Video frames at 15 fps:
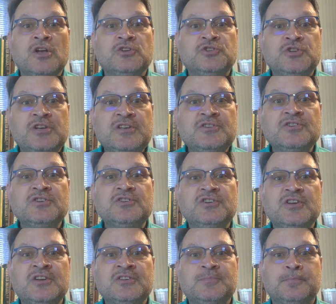Jesus
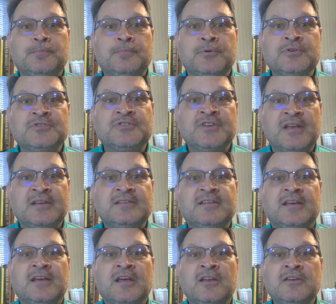is
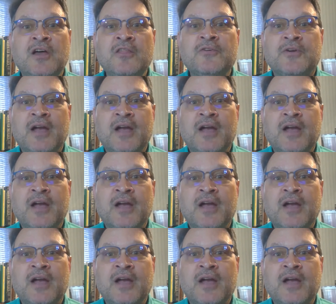presenting another